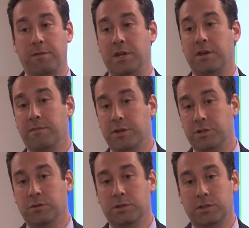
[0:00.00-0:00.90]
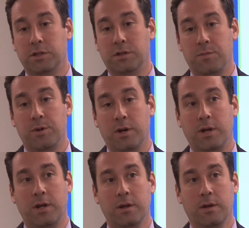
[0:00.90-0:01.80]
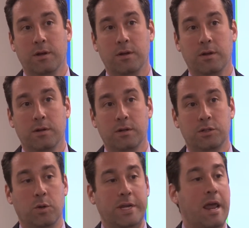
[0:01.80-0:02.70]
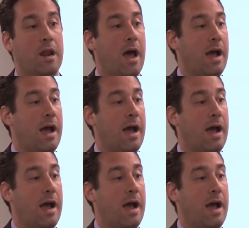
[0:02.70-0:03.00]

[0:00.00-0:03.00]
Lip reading: of the individuals in the community. So again,